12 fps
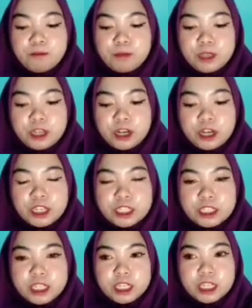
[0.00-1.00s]

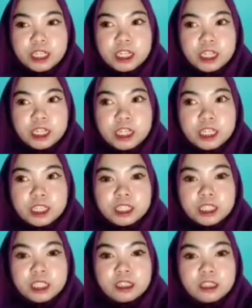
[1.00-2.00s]
because
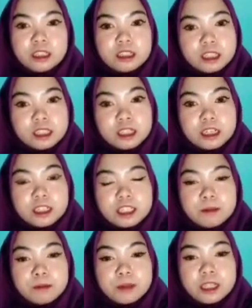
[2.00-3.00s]
the circle
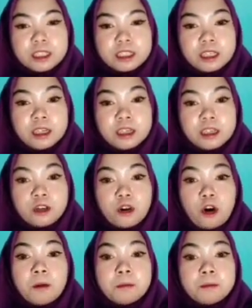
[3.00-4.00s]
symbol is a
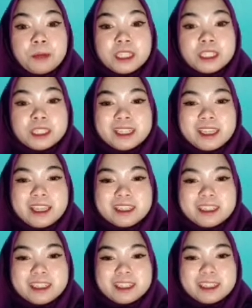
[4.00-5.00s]
on-page
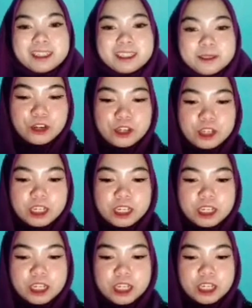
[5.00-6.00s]
connector.
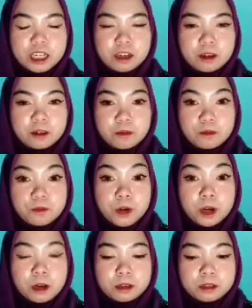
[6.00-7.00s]

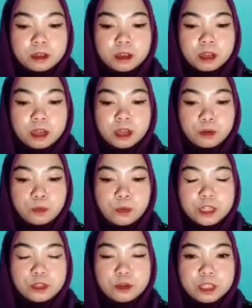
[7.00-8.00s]
From
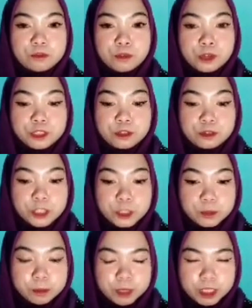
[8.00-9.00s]
vendor invoice
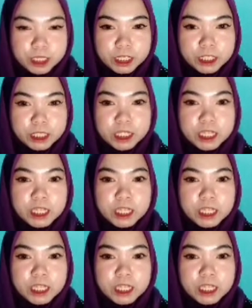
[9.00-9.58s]
document,